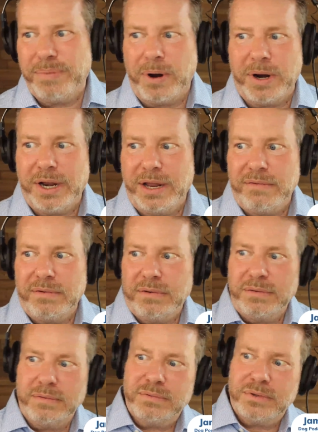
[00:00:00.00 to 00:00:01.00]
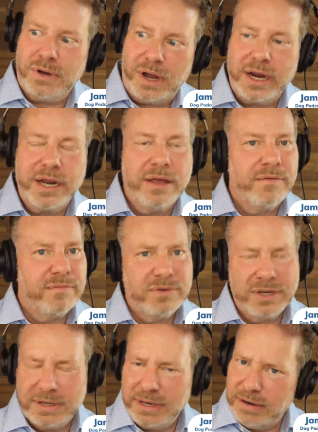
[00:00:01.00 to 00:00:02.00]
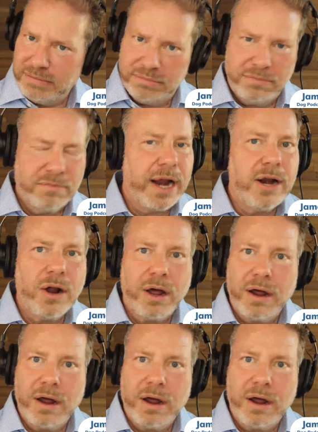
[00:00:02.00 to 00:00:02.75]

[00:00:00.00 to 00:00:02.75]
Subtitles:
bark level, talkative, right